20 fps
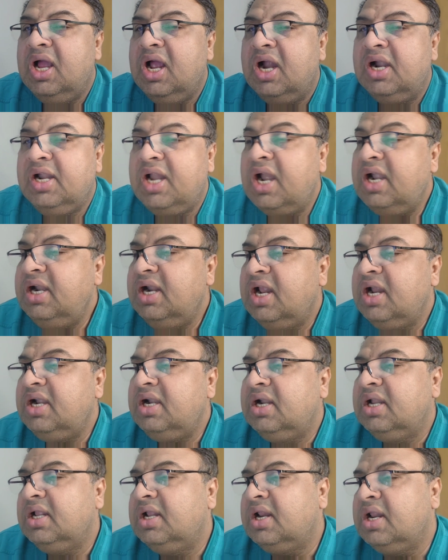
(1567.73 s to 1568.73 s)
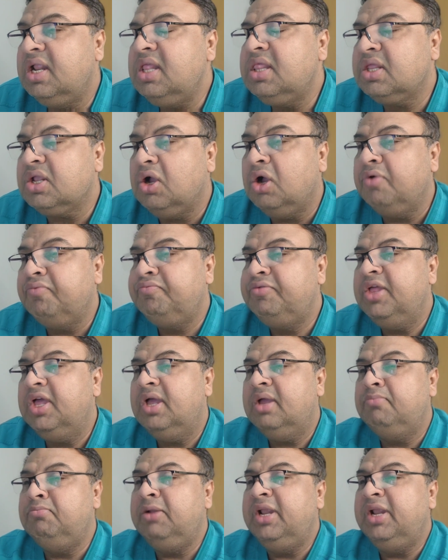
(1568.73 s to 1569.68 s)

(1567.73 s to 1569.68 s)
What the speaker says: attendant risk of the